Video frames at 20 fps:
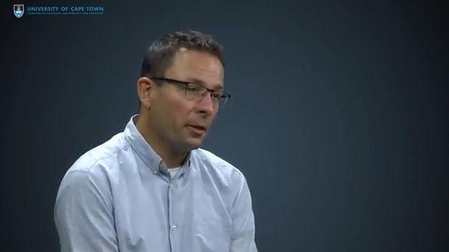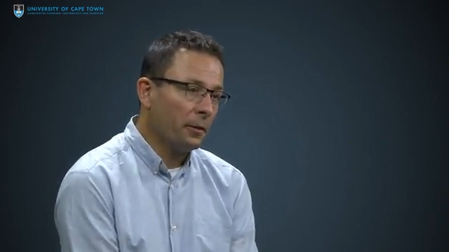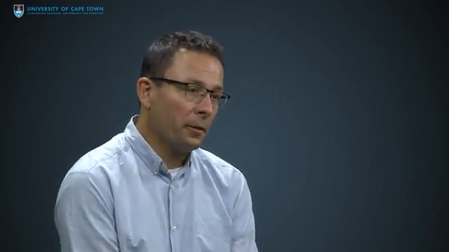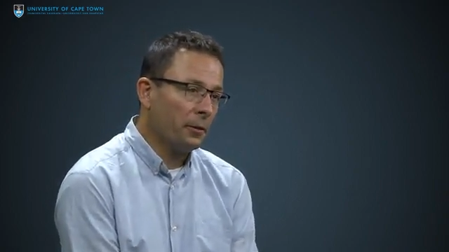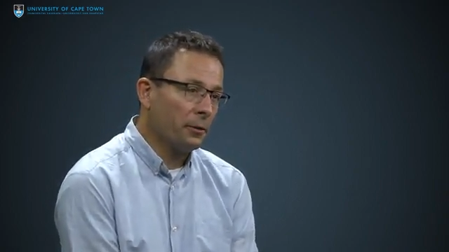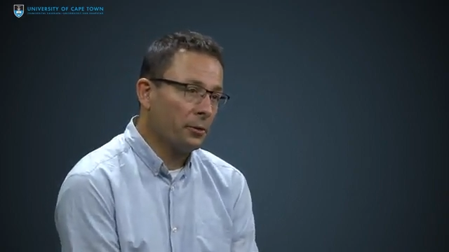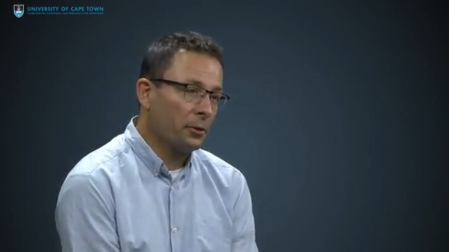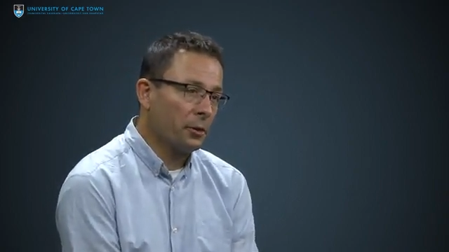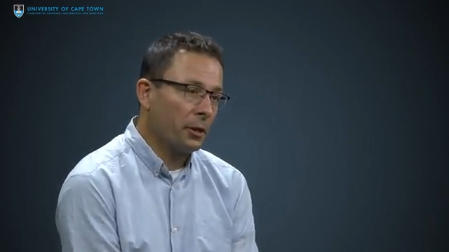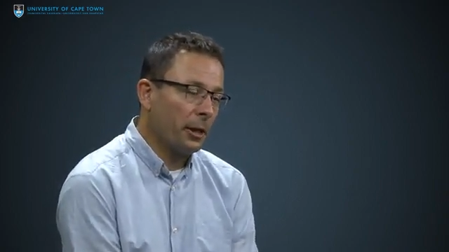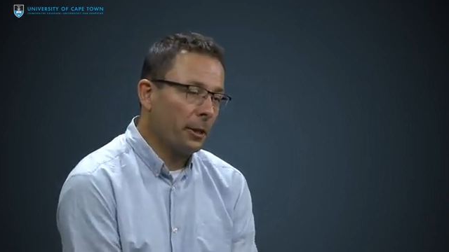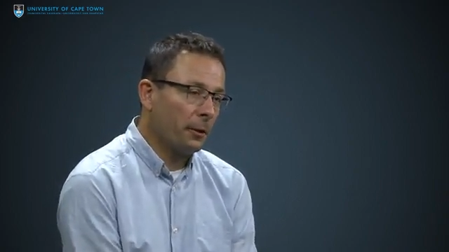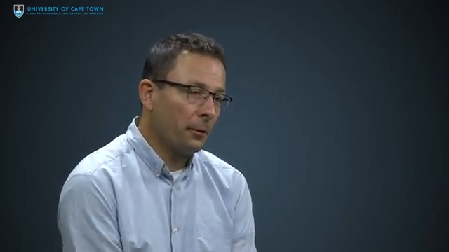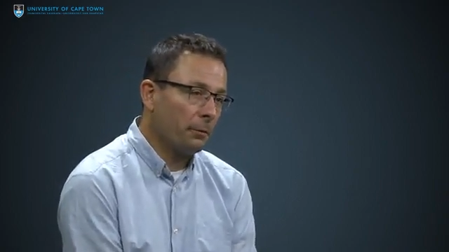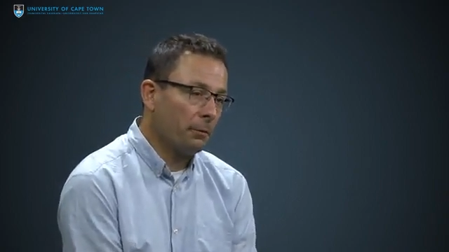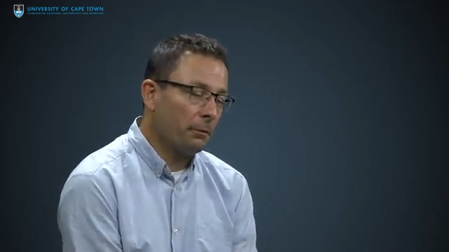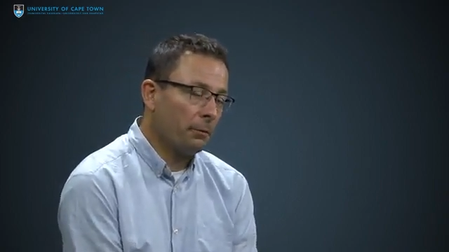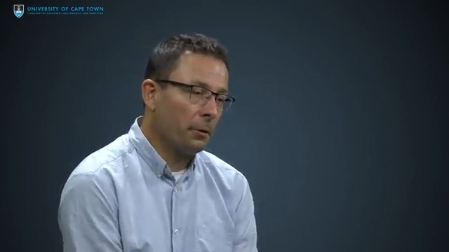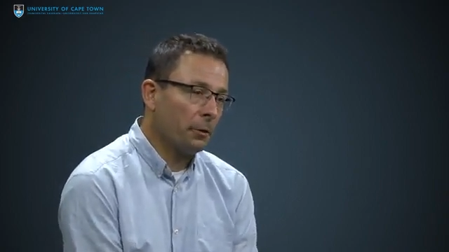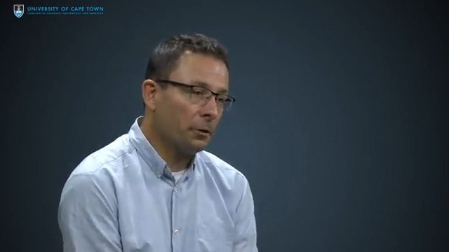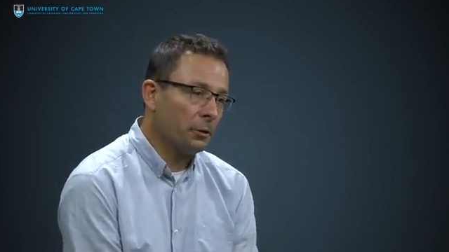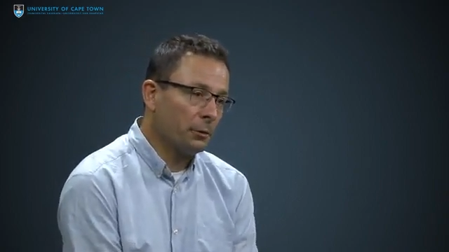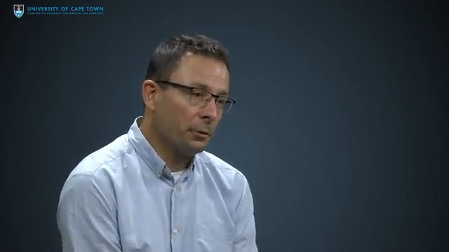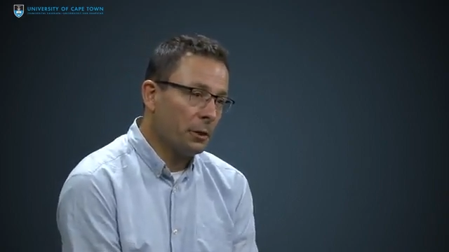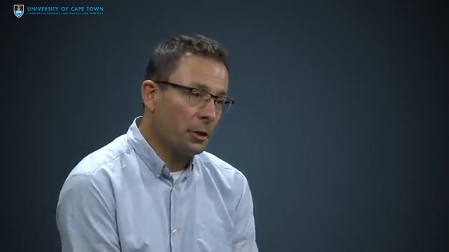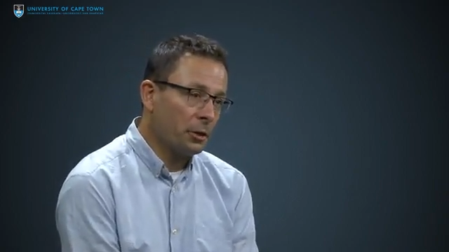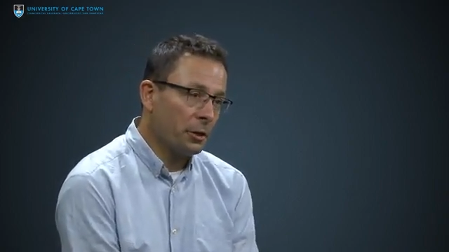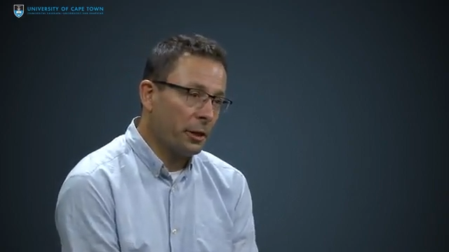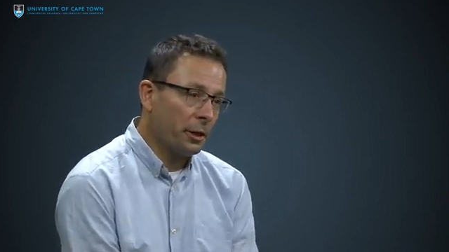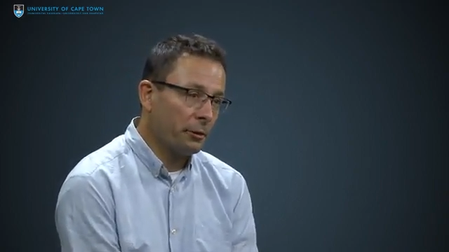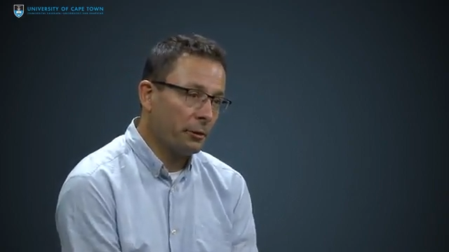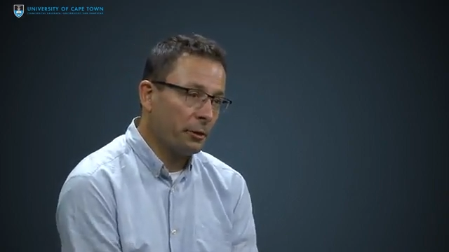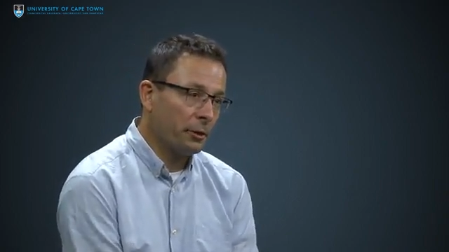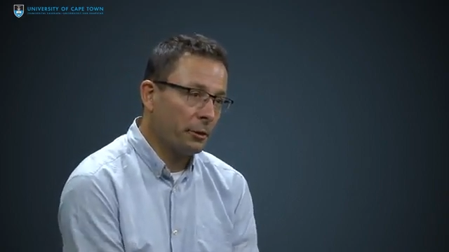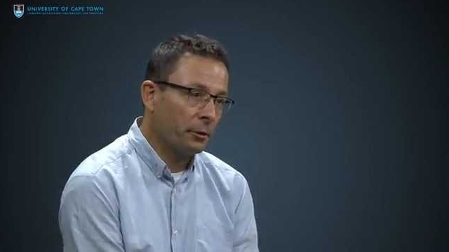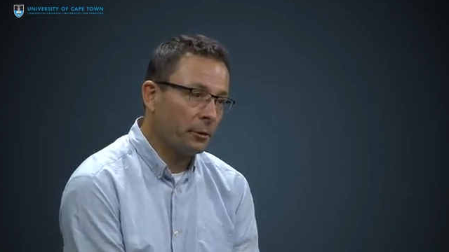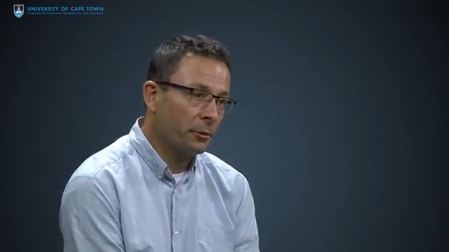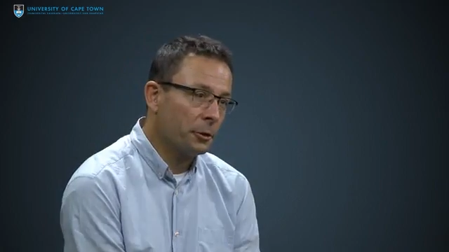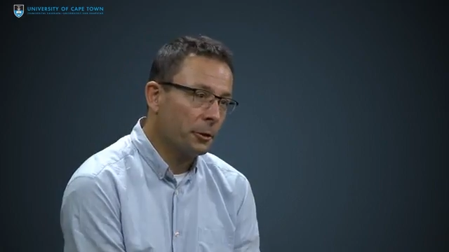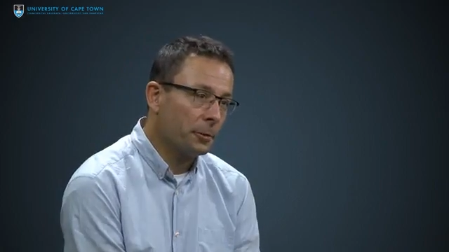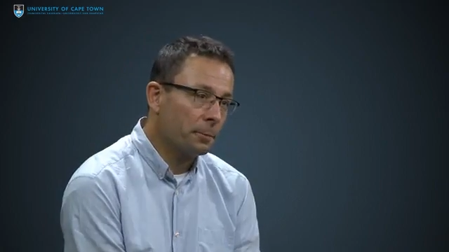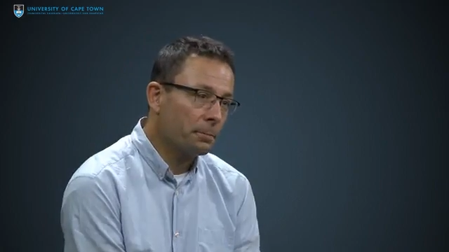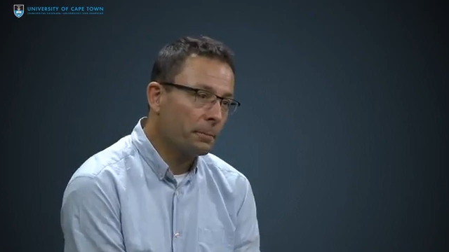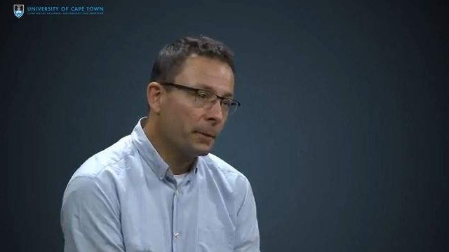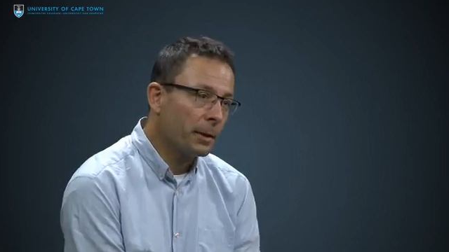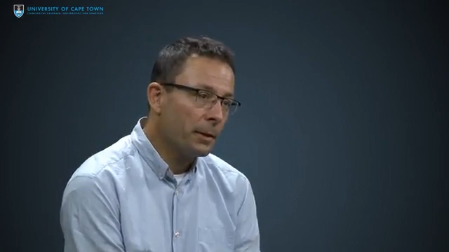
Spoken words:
this kind of conservation agriculture.